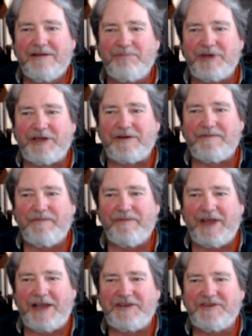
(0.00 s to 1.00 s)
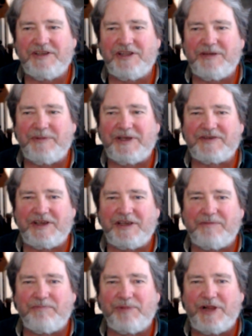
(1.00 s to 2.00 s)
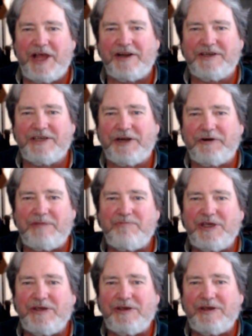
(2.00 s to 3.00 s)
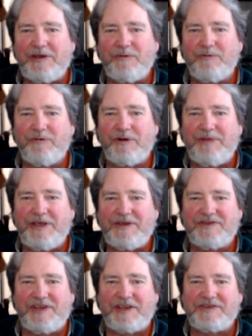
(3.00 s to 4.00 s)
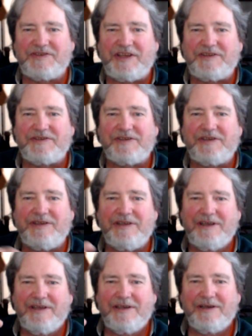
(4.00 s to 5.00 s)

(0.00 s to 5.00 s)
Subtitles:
but I see them as like a planetary being would be sixth density, or